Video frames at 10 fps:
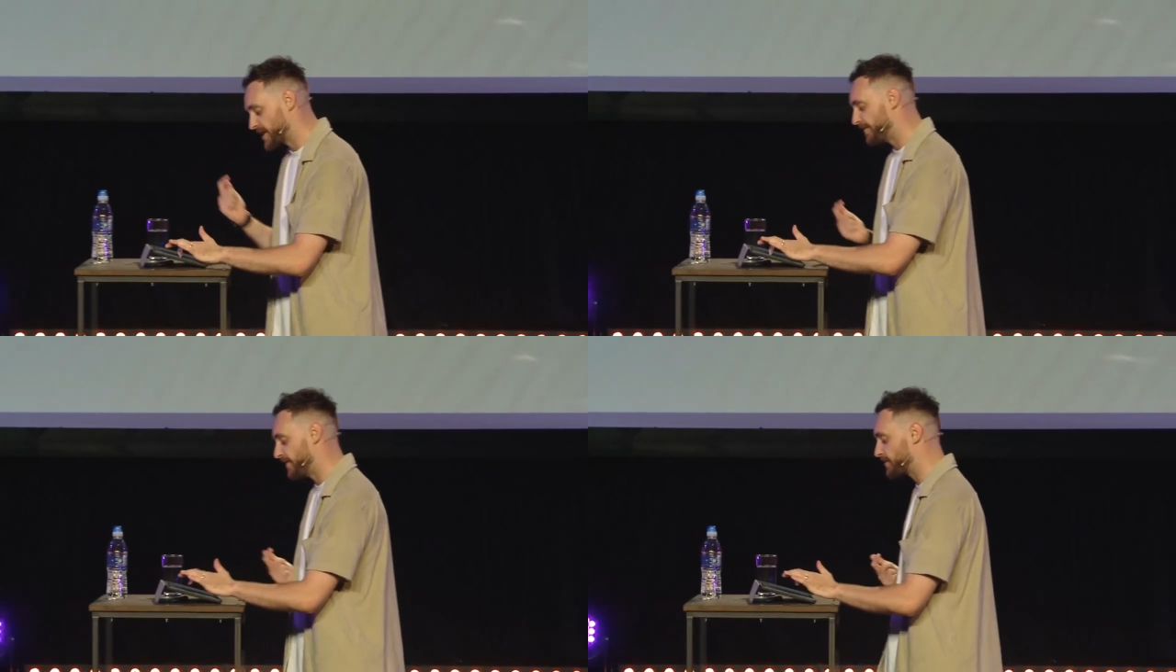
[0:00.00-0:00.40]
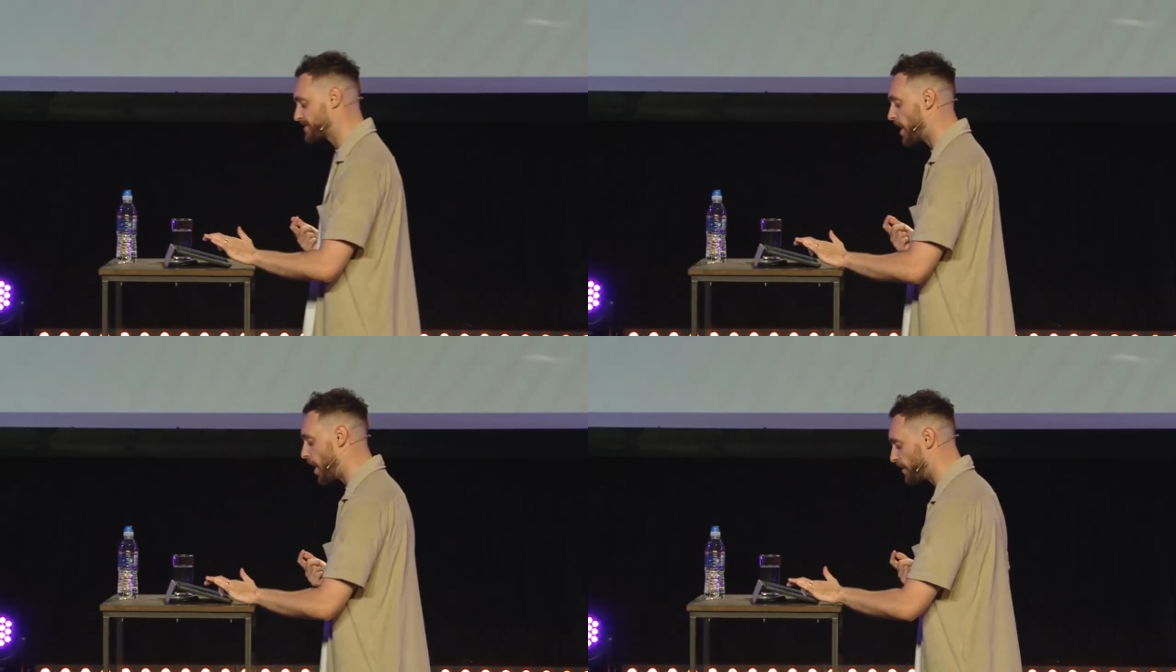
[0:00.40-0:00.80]
had a
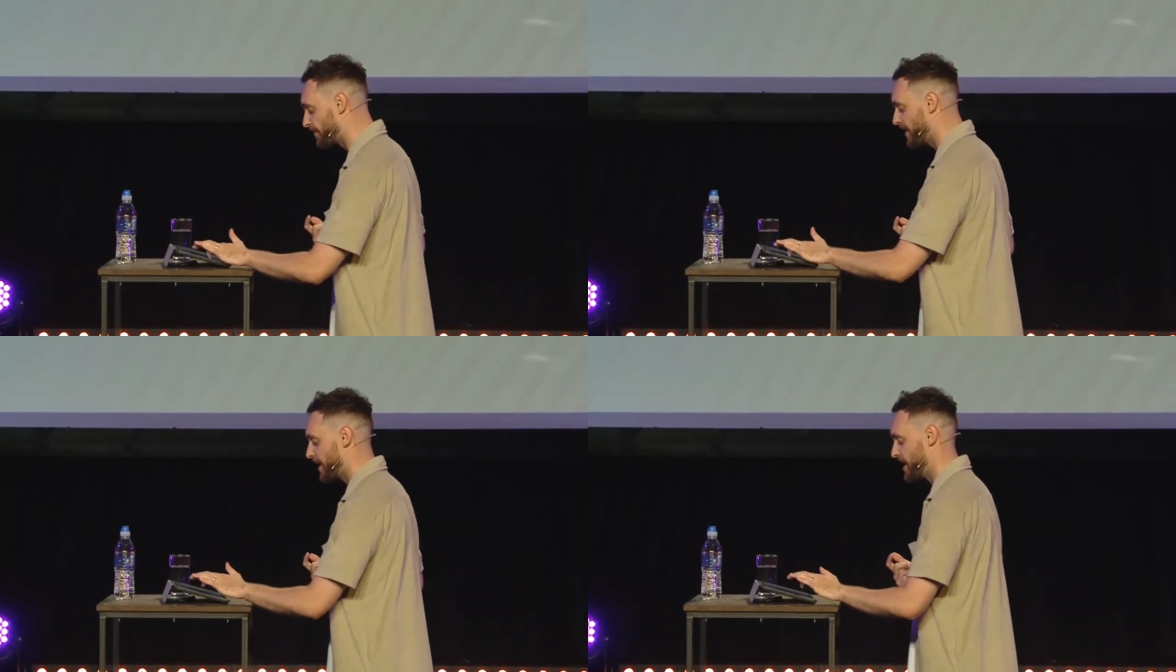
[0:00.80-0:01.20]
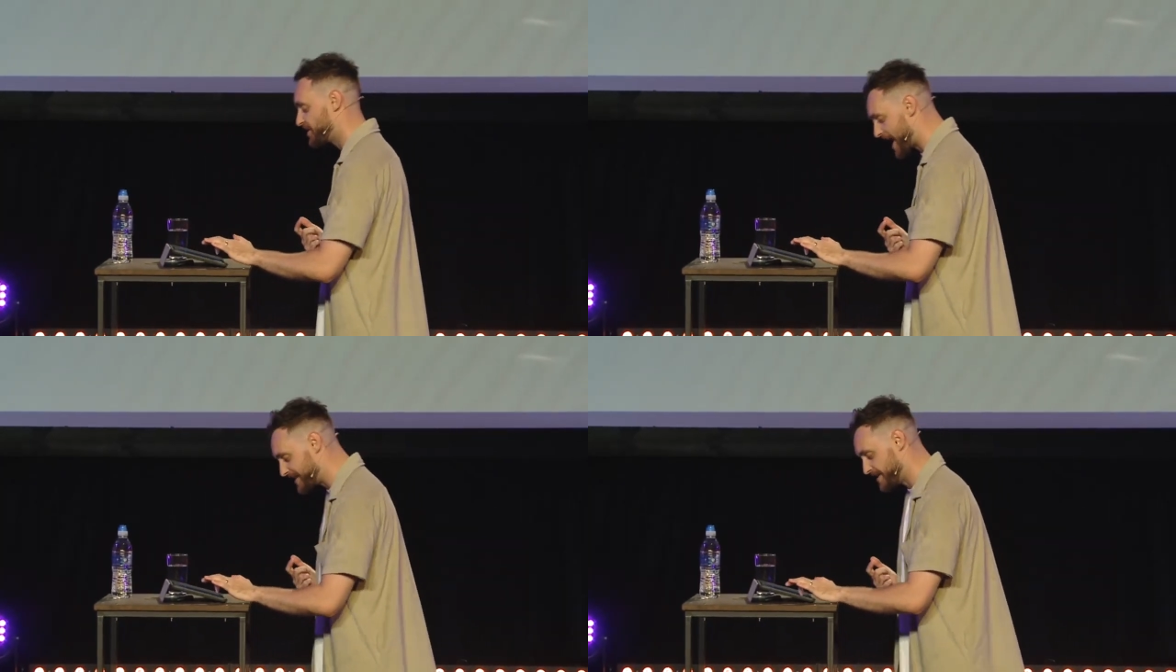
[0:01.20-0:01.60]
filter of
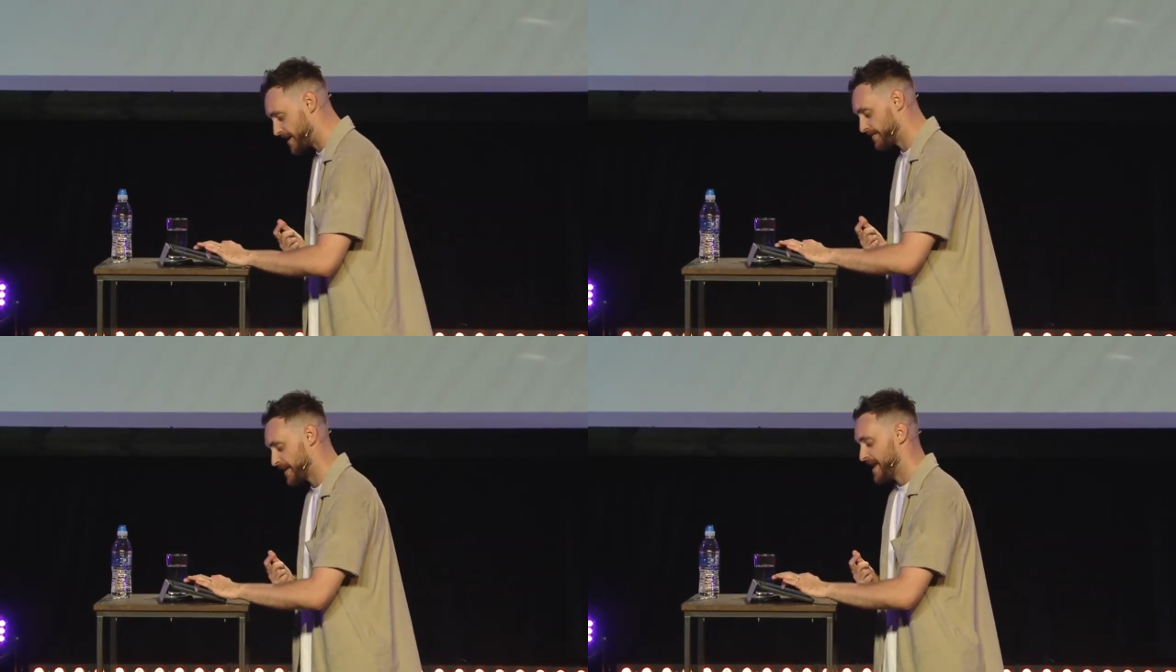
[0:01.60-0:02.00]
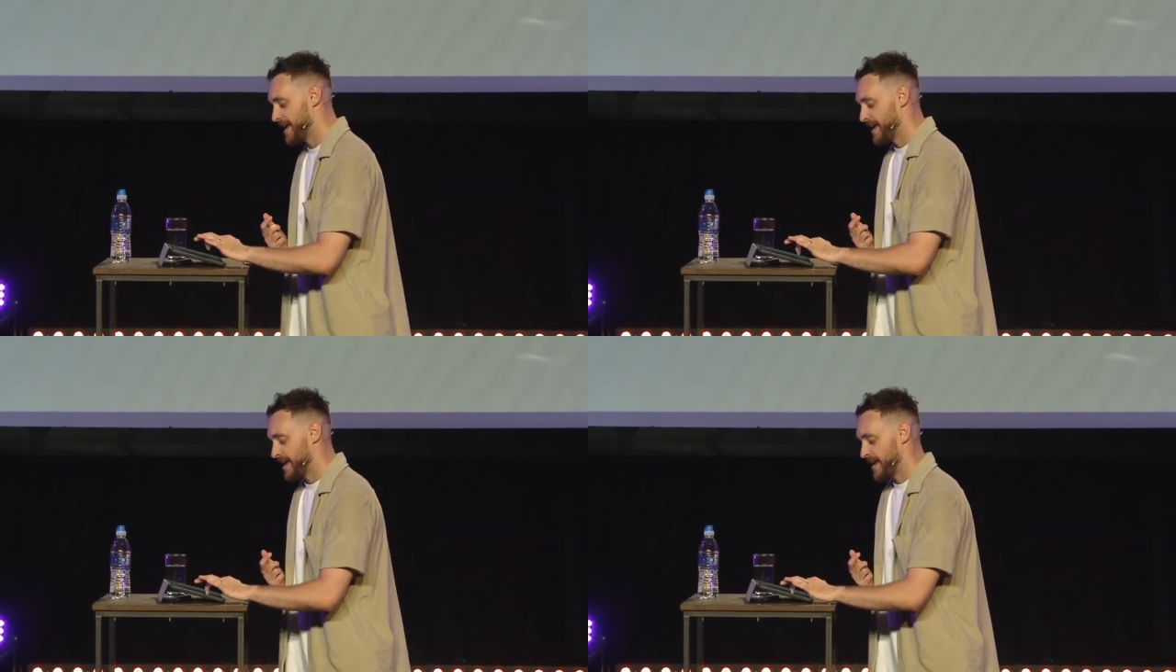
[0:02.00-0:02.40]
agenda.
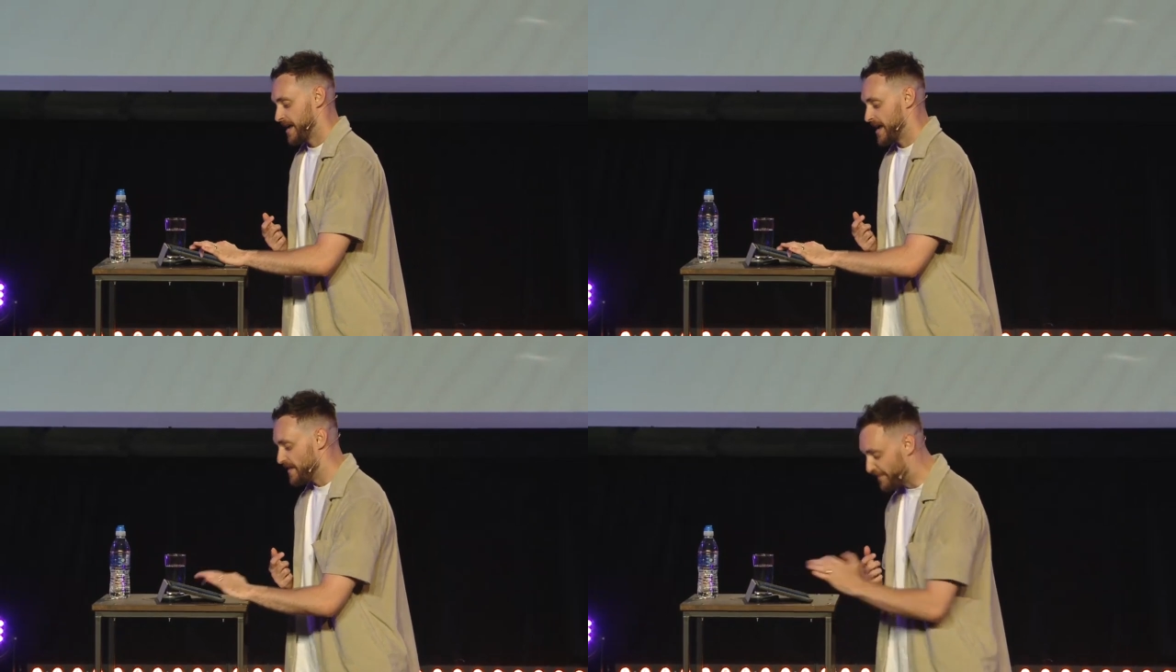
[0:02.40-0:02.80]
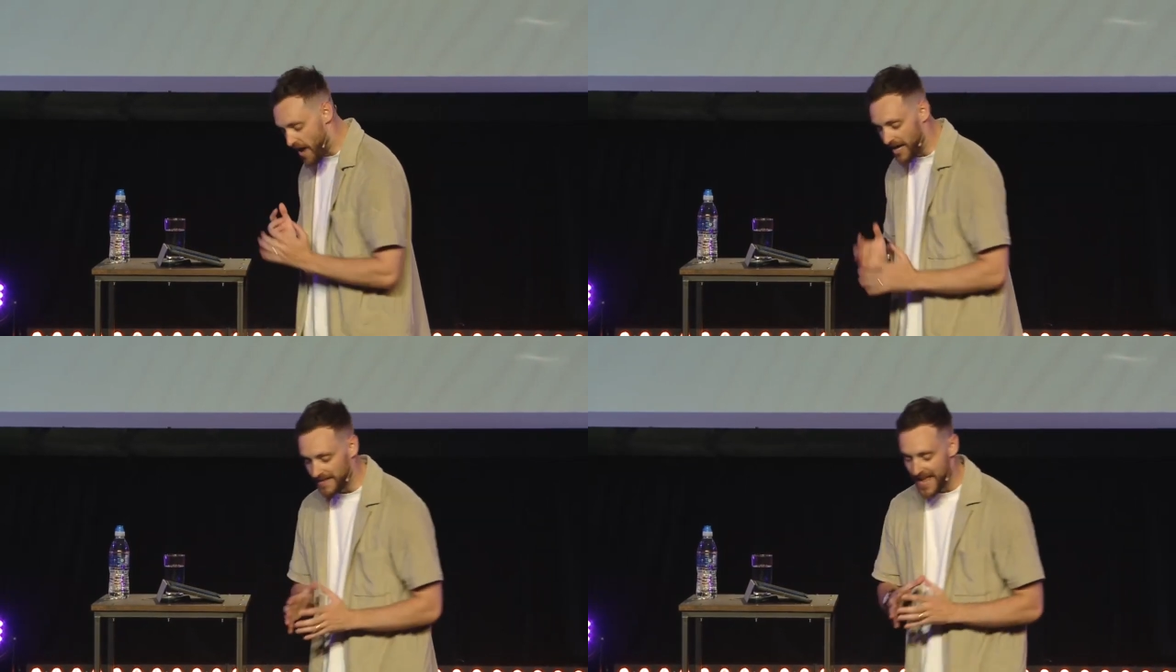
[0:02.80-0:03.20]
And then
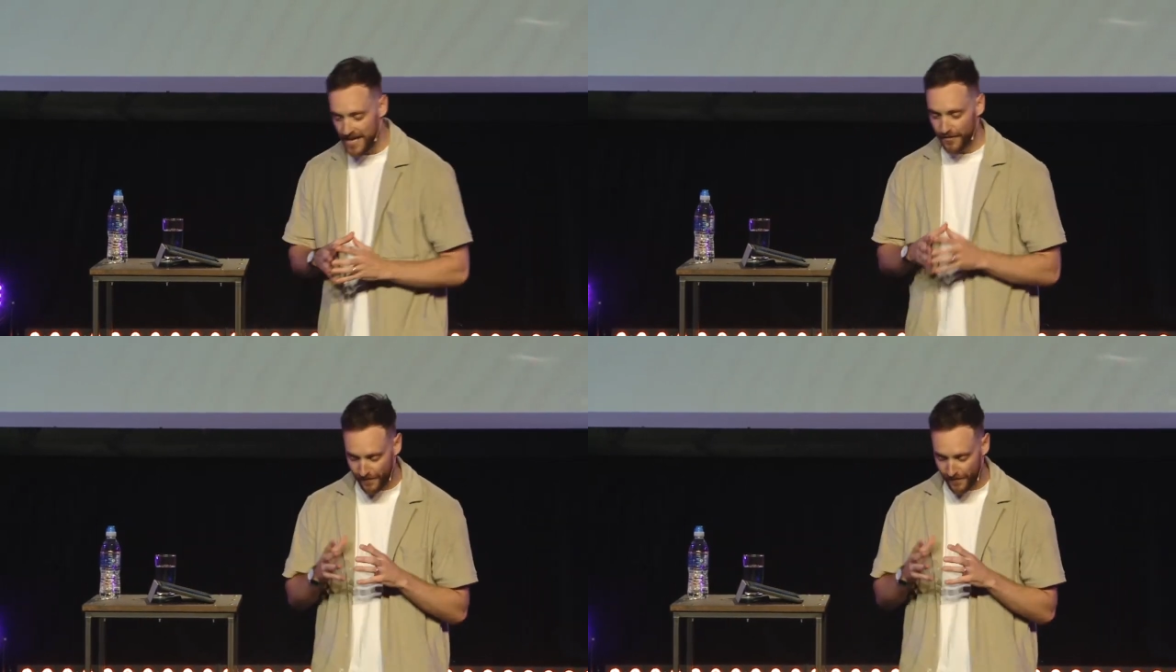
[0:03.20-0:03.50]
finally, they had a